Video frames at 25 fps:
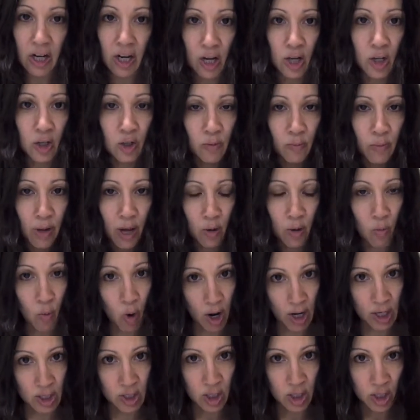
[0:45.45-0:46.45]
You may
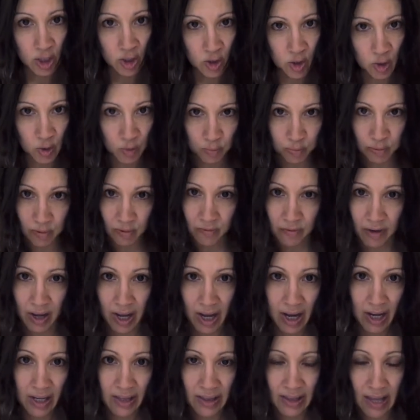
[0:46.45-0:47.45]
want to
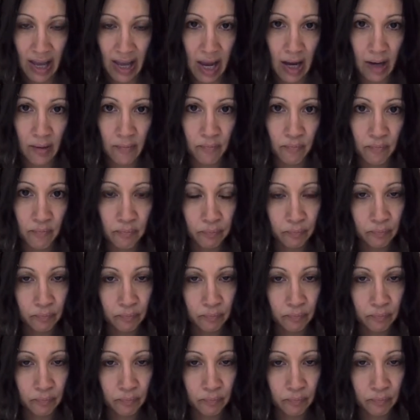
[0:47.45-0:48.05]
provide them